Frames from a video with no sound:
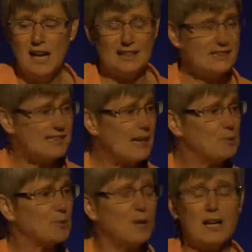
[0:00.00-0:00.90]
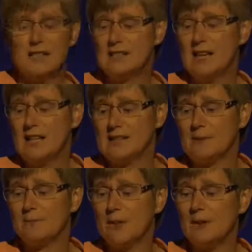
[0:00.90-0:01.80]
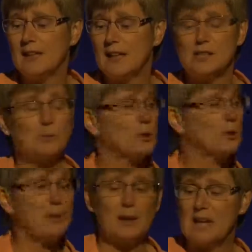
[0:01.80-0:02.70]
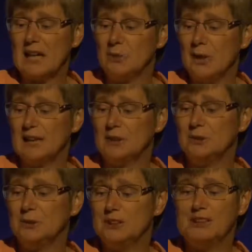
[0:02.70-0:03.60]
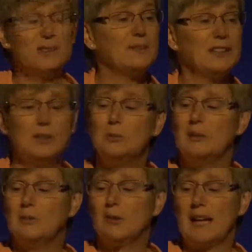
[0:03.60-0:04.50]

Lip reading: and to summarize some very nice work by Yawen Liu and Sylvia Newman in